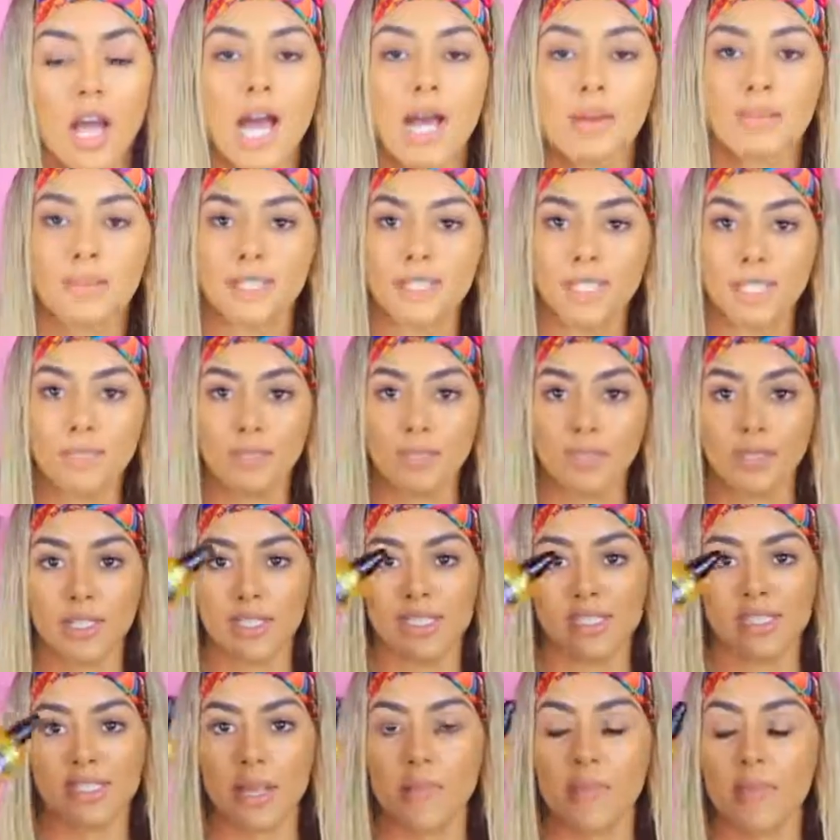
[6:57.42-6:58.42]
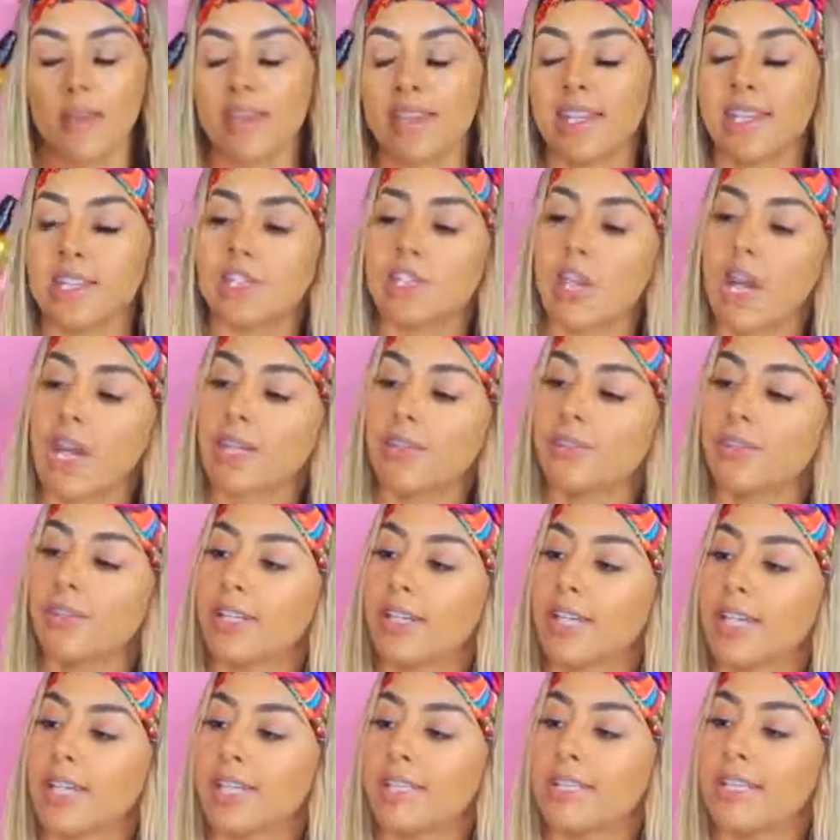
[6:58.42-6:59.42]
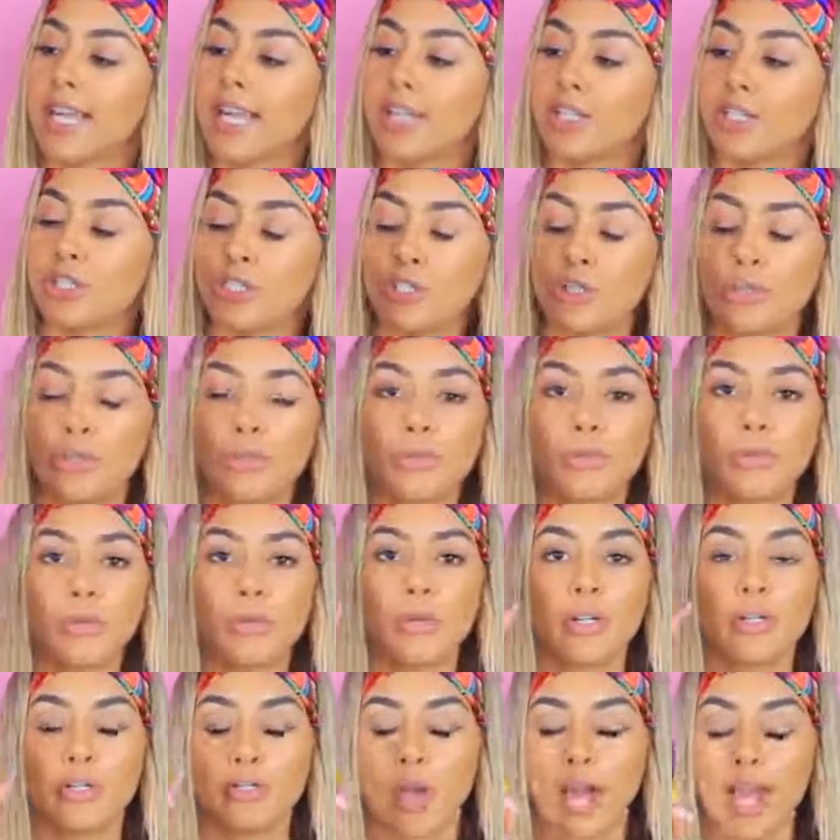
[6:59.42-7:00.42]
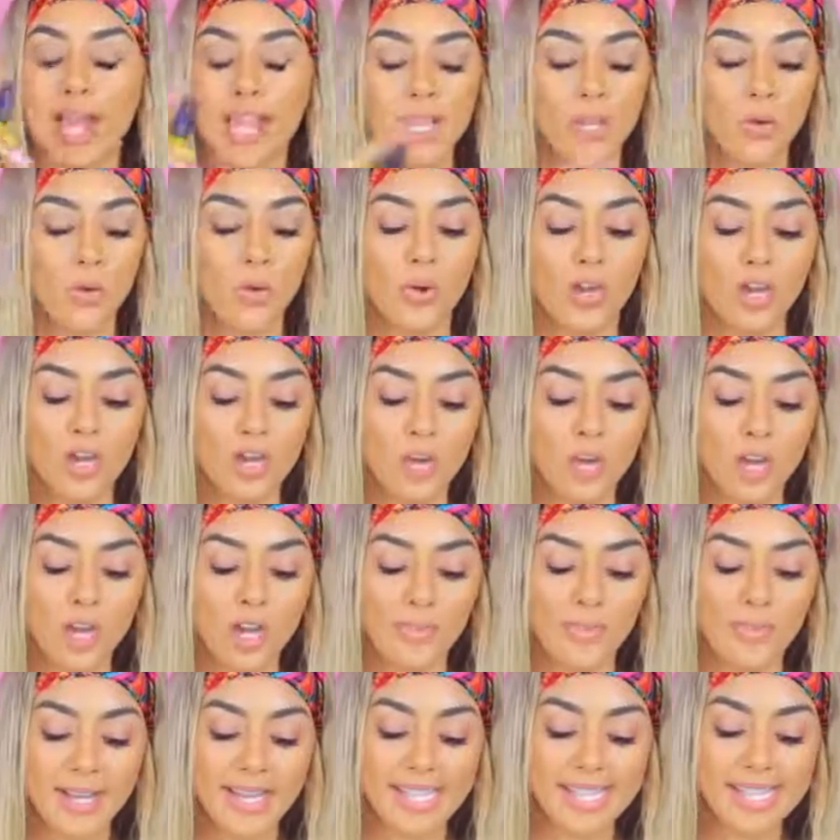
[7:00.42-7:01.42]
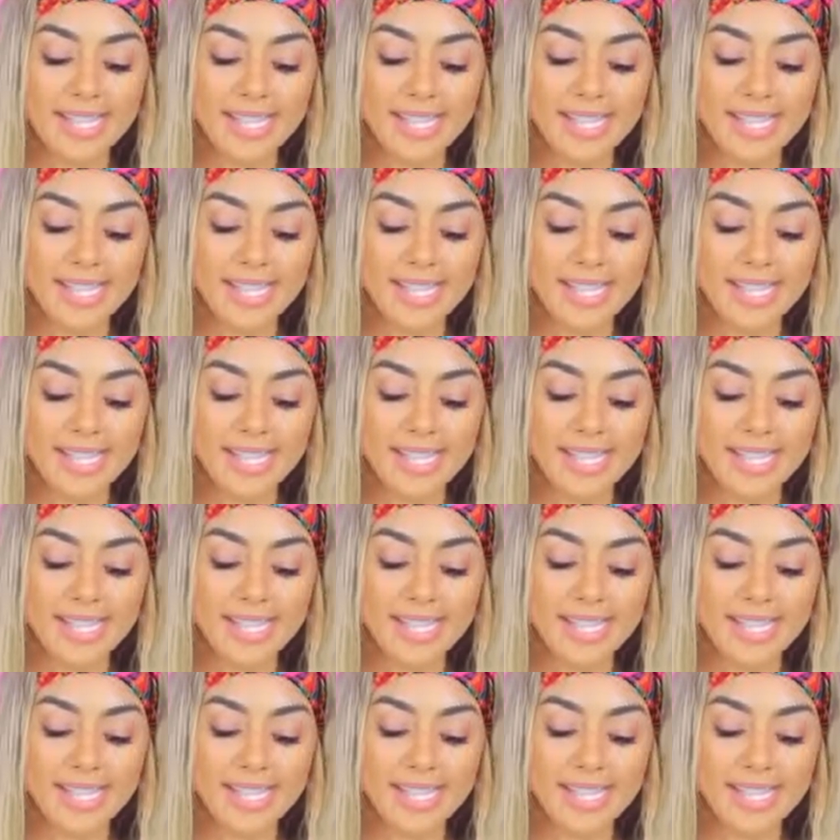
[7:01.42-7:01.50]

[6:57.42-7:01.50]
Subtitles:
I'm gonna put some of the John Frieda Day 2 drying oil on my